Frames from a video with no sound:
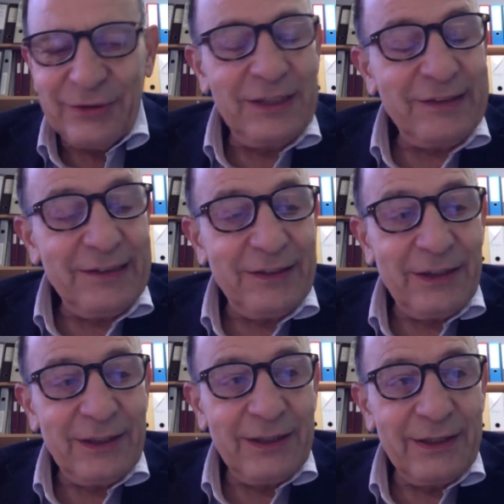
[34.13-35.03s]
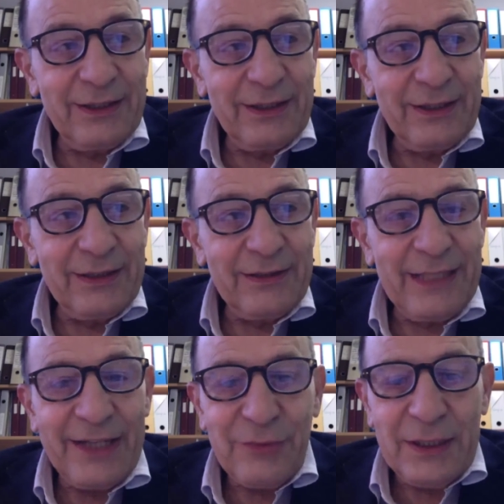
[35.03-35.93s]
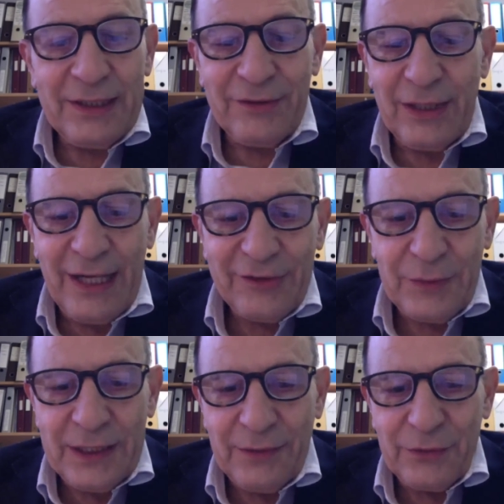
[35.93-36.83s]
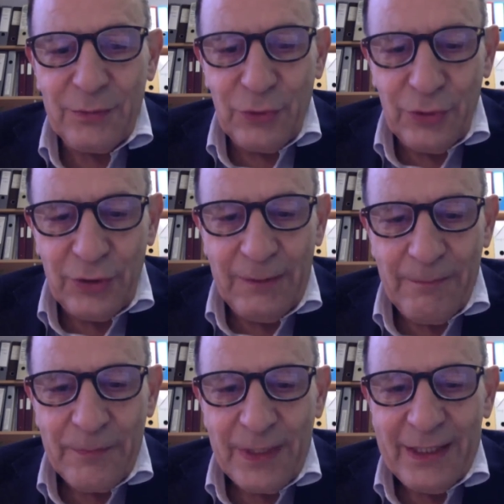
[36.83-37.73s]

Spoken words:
So this is the next week is the last week of the MOOC.